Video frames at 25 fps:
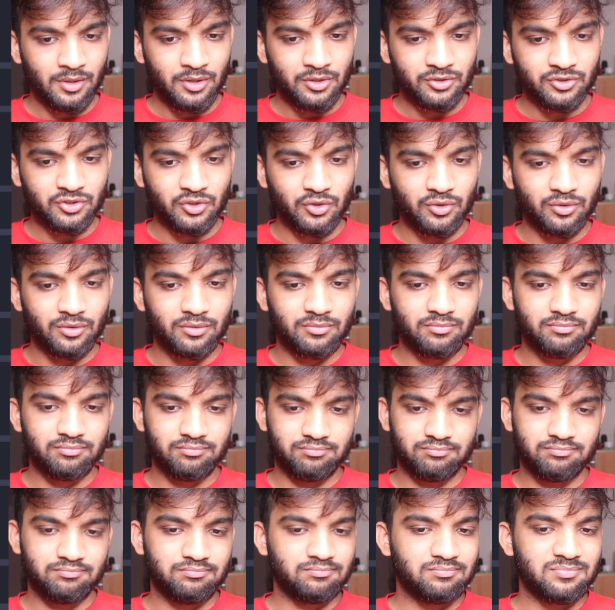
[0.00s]
so
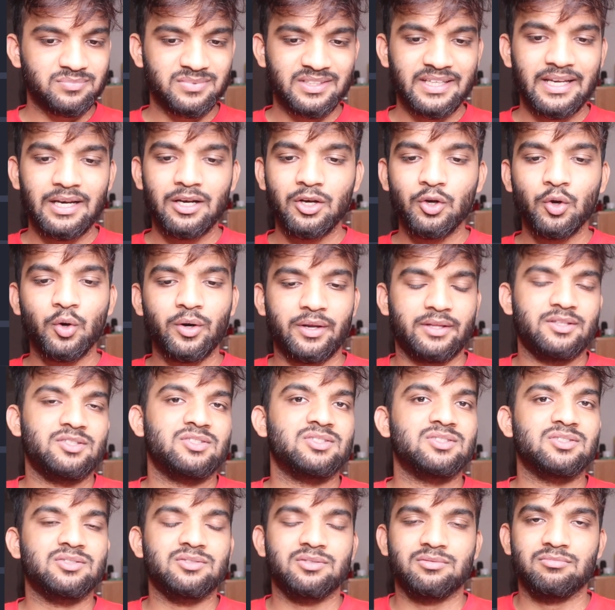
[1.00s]
till node,
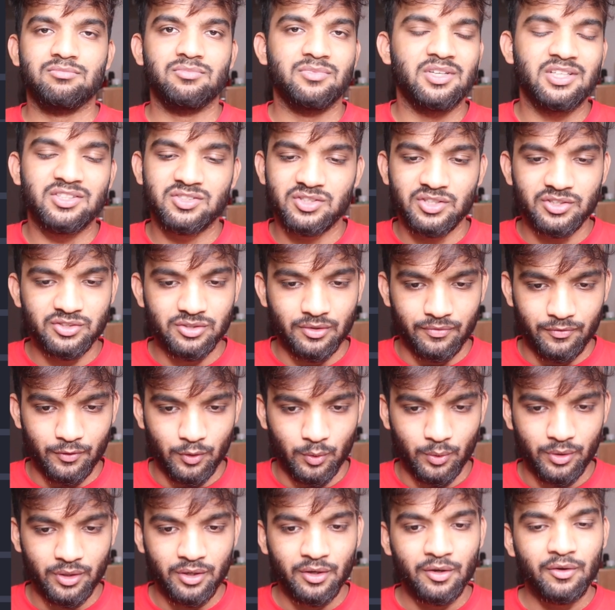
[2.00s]
it's distance of
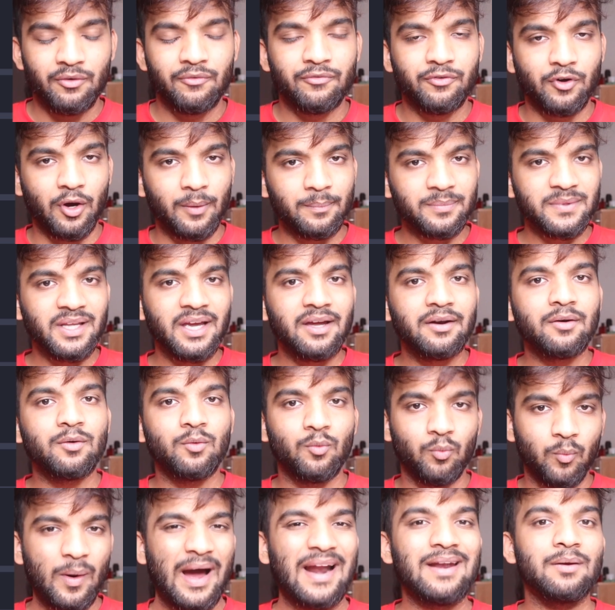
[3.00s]
node. From there,
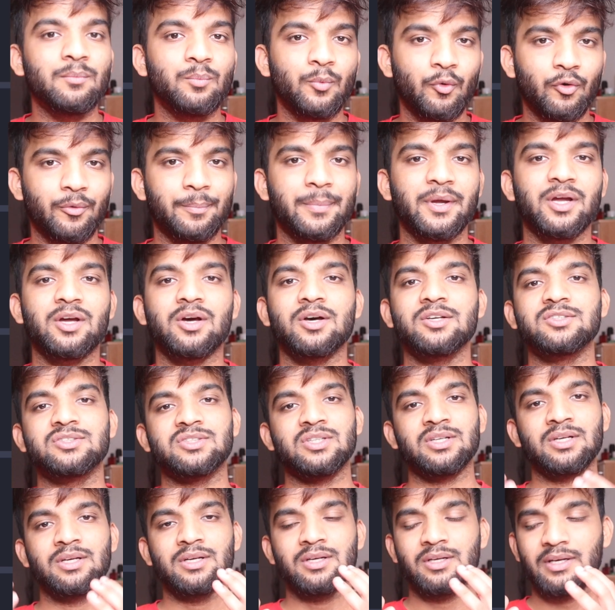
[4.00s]
one more,
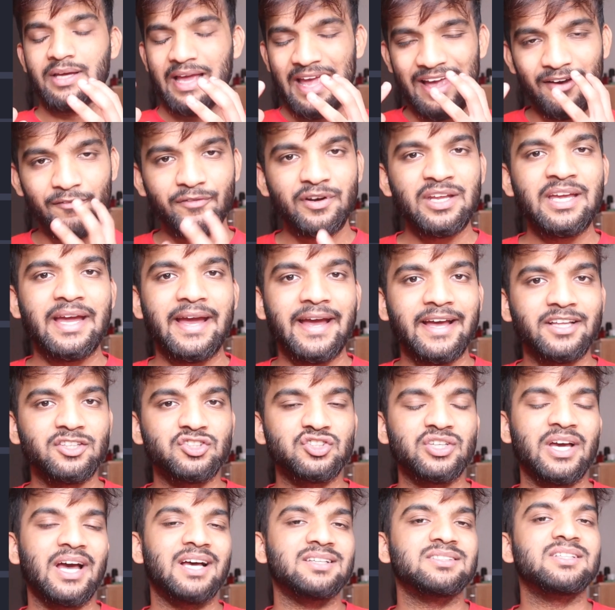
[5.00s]
because every
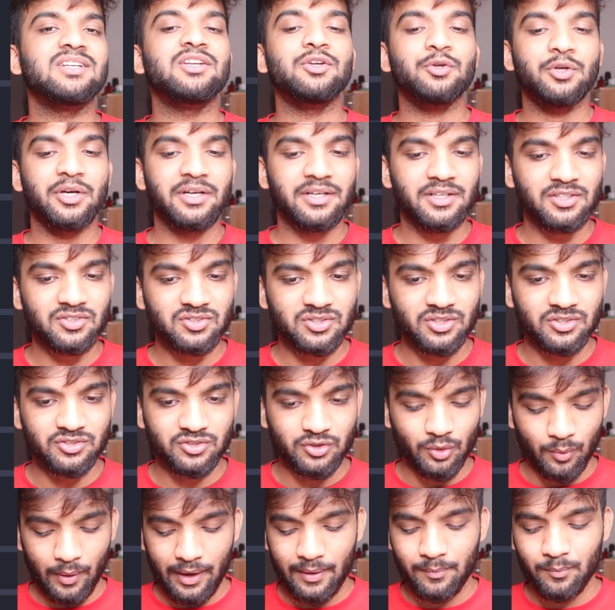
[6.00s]
edge has a unit distance.
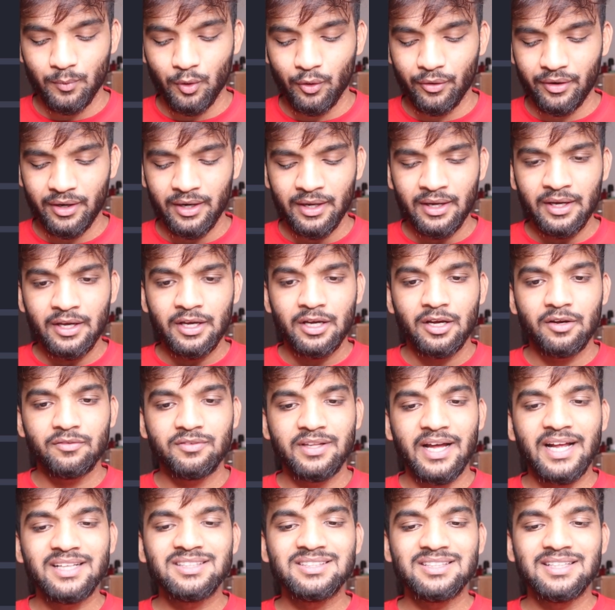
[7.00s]
So one more, if
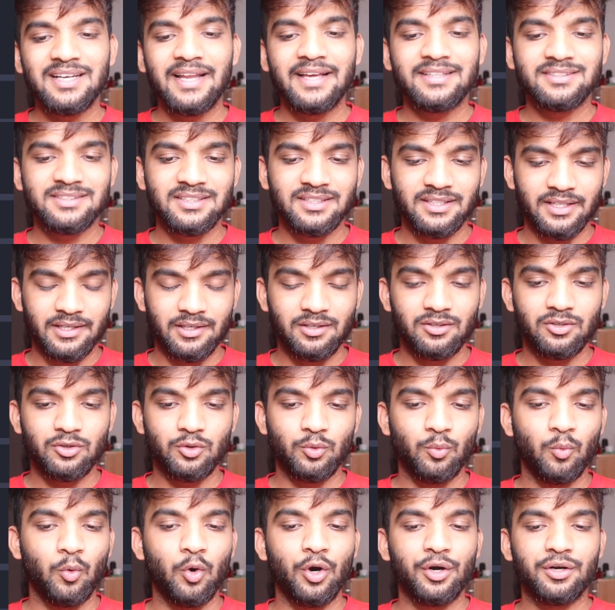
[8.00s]
that's lesser than
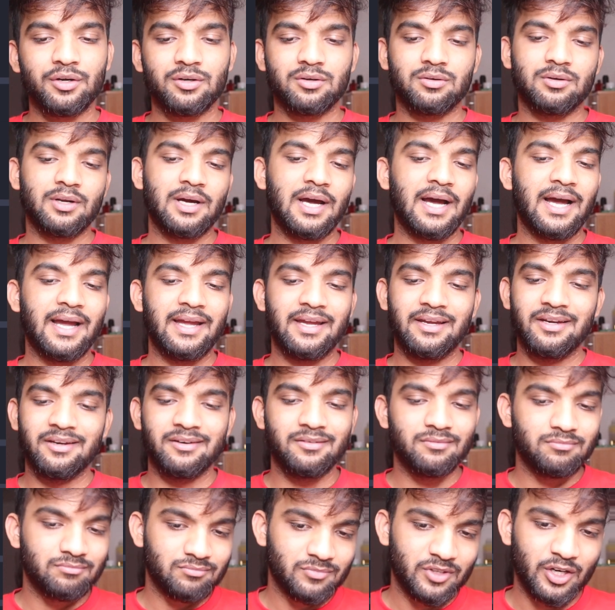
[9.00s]
to what
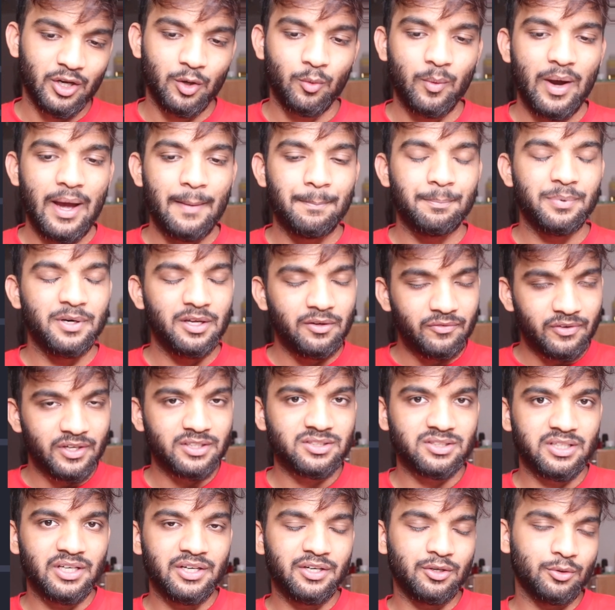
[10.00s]
I require
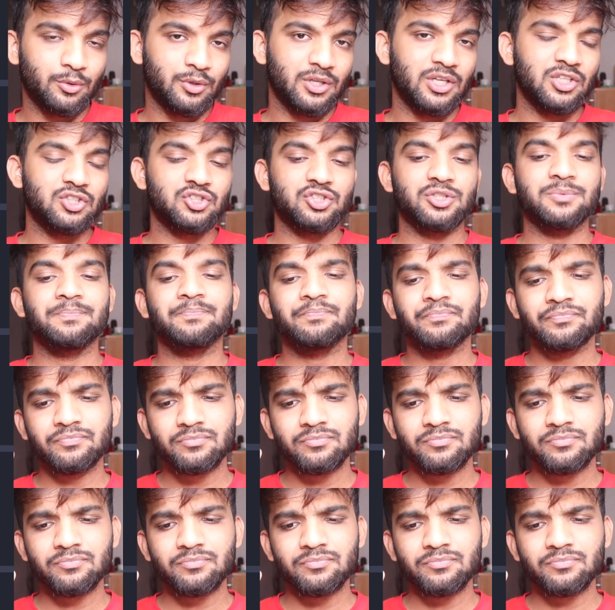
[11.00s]
previously to reach